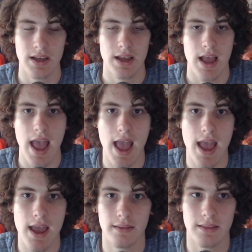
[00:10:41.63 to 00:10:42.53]

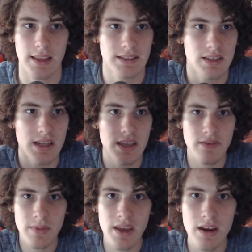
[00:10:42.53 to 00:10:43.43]
and let's leave
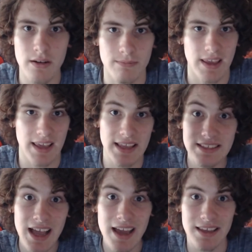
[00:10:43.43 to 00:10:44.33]
him here. He can
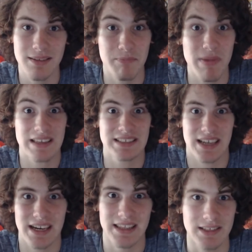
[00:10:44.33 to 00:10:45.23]
die.
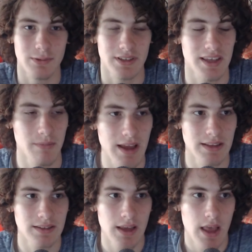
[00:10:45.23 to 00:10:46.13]
Basically, that's what he
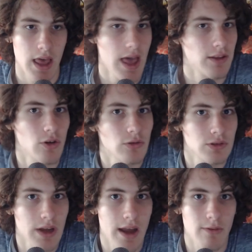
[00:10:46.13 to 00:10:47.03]
meant. And,
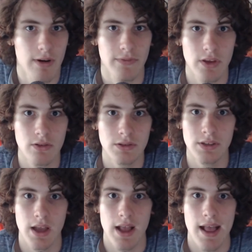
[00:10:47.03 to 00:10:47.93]
Tsunade refused,
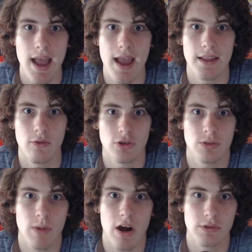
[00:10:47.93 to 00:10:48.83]
and
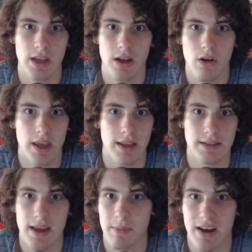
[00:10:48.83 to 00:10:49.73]
Orochimaru was like, okay,
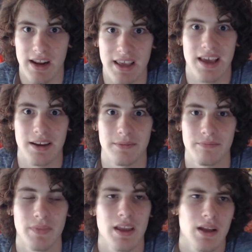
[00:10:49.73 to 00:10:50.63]
then I'm gonna kill him.
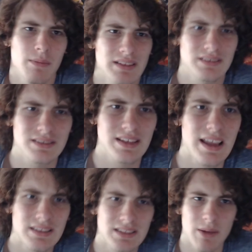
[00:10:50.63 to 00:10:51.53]
But
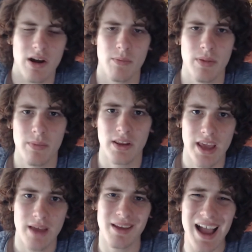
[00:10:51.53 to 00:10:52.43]
then some other people
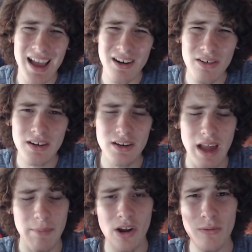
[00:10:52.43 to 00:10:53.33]
came, like, I'm
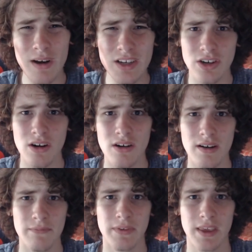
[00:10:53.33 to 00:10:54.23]
not really sure
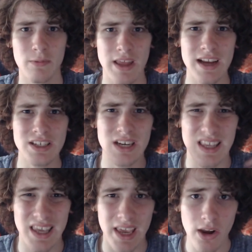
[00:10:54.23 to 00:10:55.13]
if he would actually
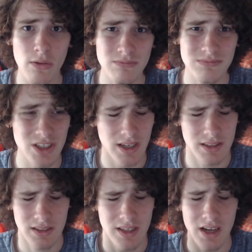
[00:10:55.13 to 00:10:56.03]
kill
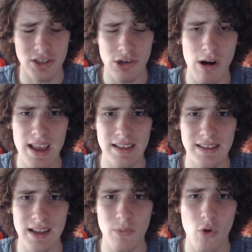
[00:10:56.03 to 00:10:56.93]
Jiraiya at
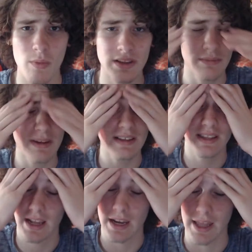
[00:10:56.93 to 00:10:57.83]
that moment, but
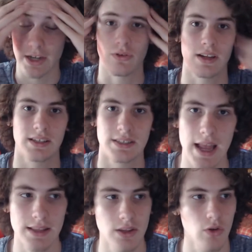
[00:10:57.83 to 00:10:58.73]
he literally
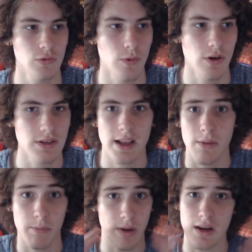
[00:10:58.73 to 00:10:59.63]
said those words, like,
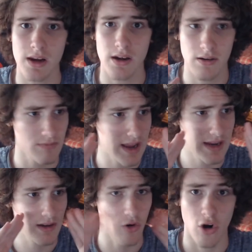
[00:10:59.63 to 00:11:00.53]
completely, like,
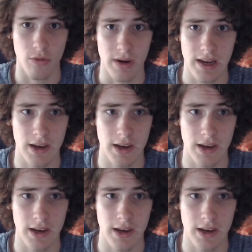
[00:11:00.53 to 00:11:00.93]
normally. He